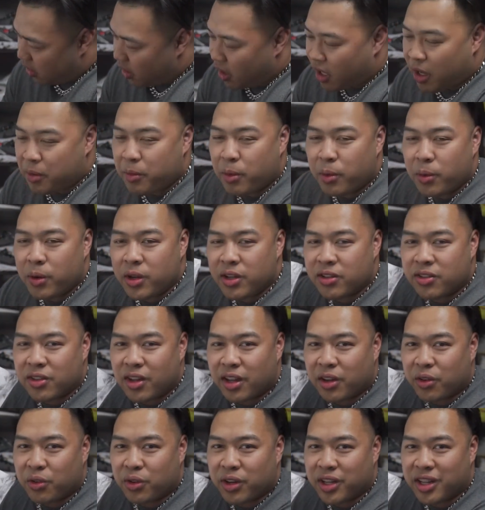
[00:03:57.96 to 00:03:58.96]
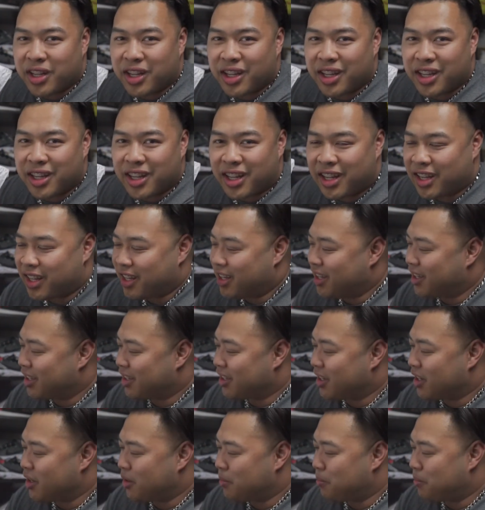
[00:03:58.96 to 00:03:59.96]
I'm always like really
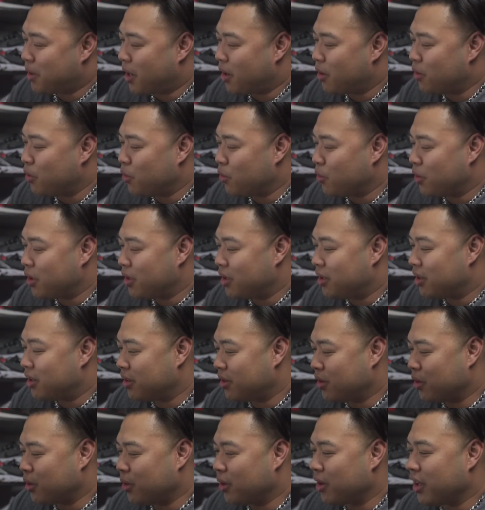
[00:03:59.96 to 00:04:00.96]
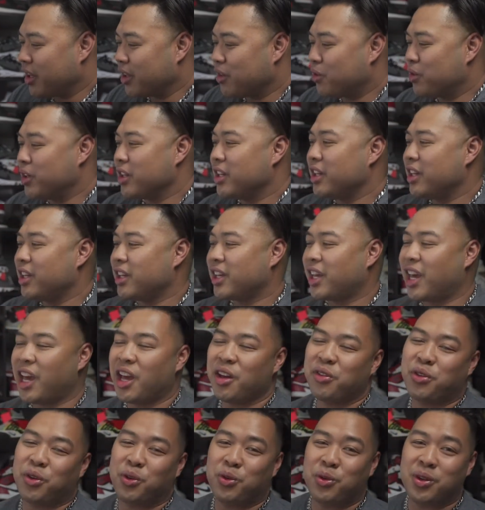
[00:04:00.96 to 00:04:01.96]
kind of paranoid, or like really
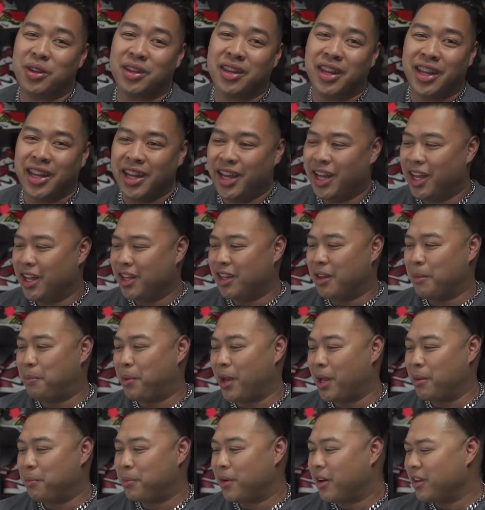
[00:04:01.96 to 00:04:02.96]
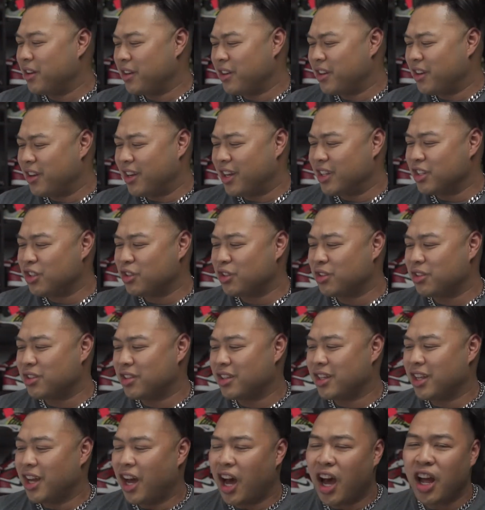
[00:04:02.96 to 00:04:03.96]
careful with the paper. I don't know,
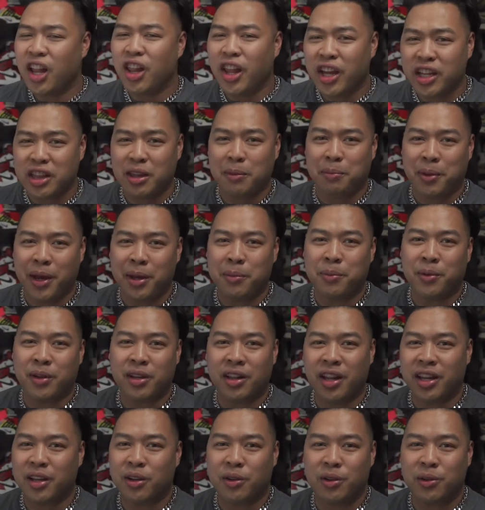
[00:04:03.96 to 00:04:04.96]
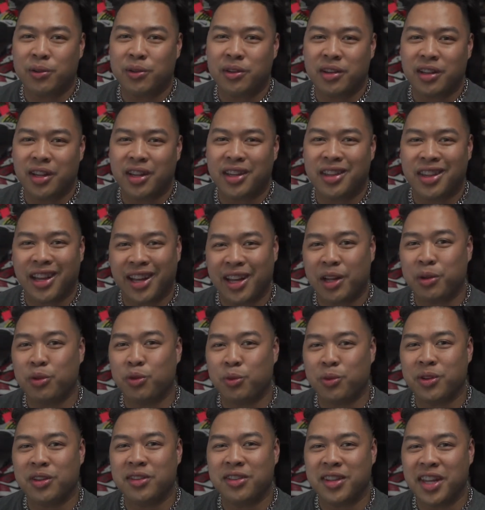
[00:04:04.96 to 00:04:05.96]
I like the paper, like that comes
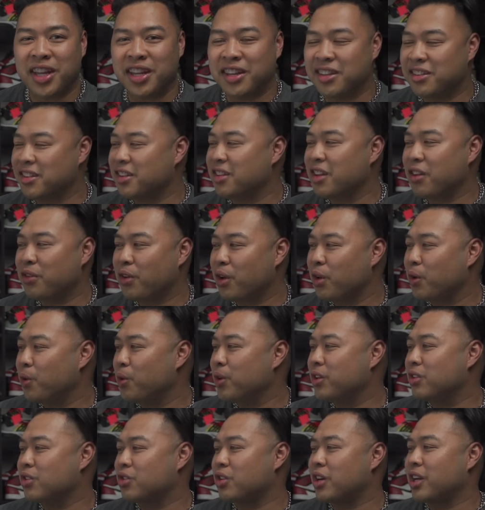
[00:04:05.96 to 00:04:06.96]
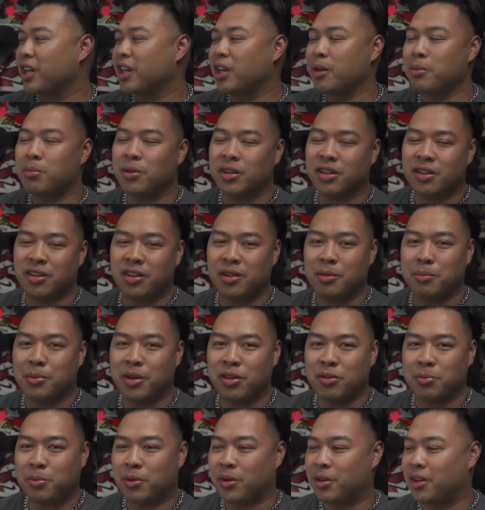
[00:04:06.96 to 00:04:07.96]
with sneakers and stuff. I always try to keep it into the
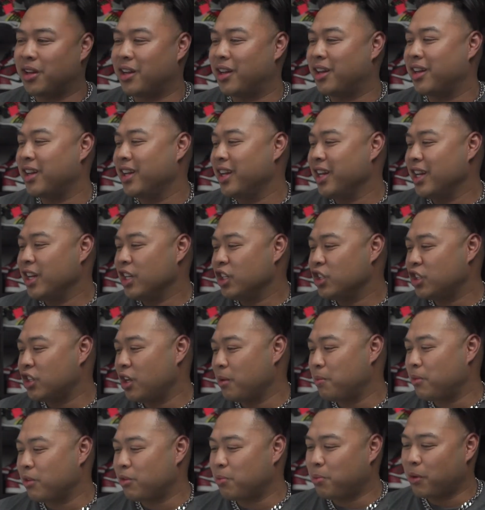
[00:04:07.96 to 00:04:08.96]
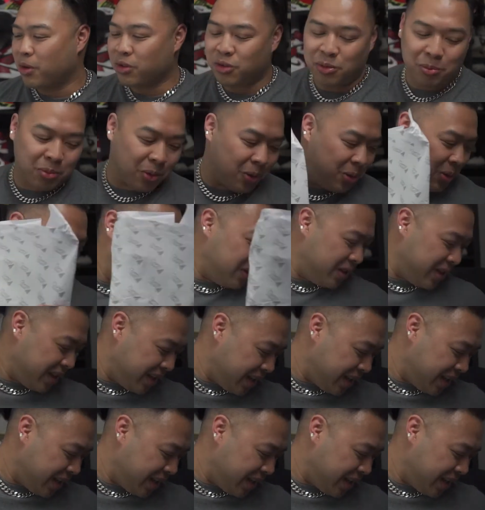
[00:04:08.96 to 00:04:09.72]
best shape as possible.